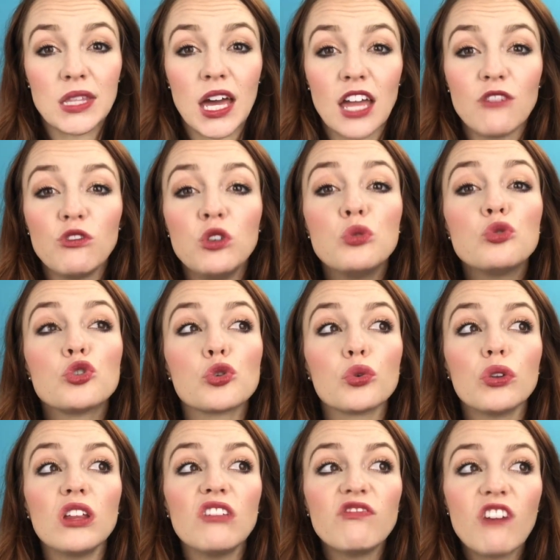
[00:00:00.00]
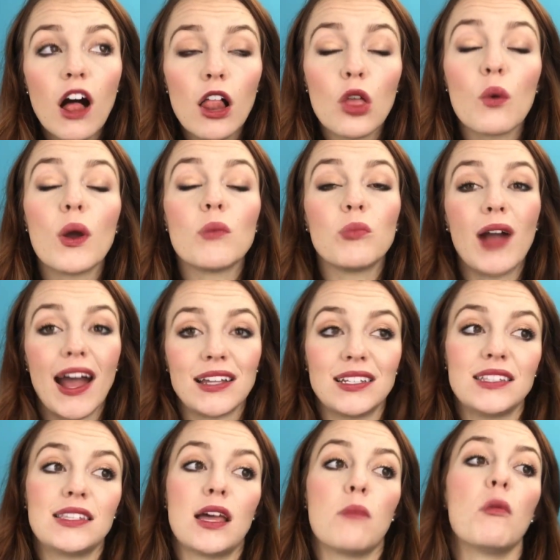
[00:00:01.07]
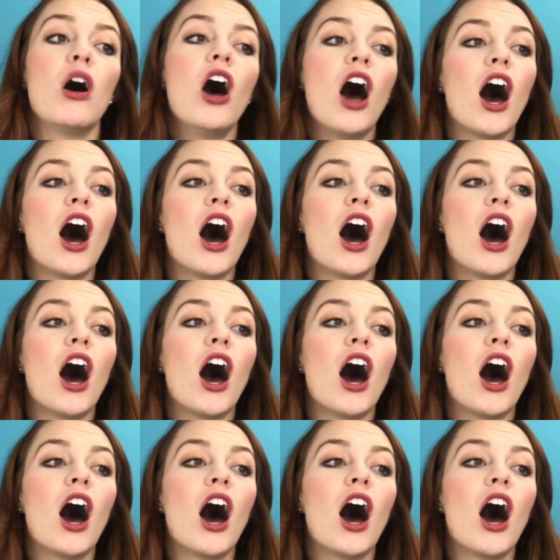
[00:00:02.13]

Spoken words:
that if you truly follow and practice them,